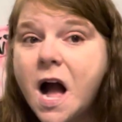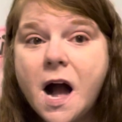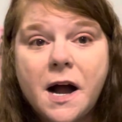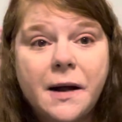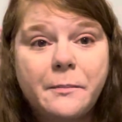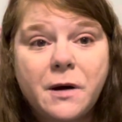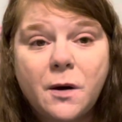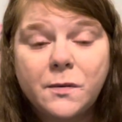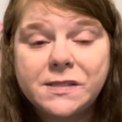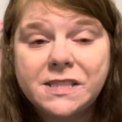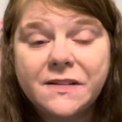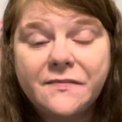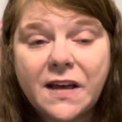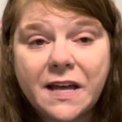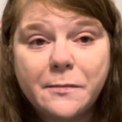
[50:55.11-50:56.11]
I'm always
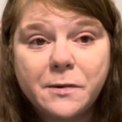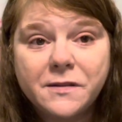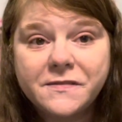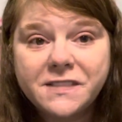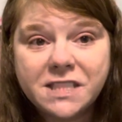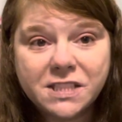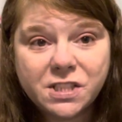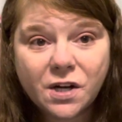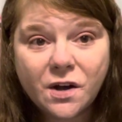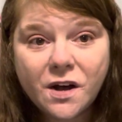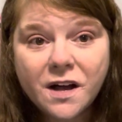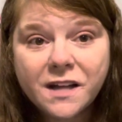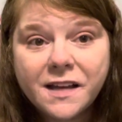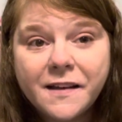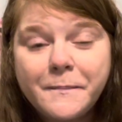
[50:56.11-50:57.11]
available to
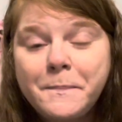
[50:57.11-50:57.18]
talk.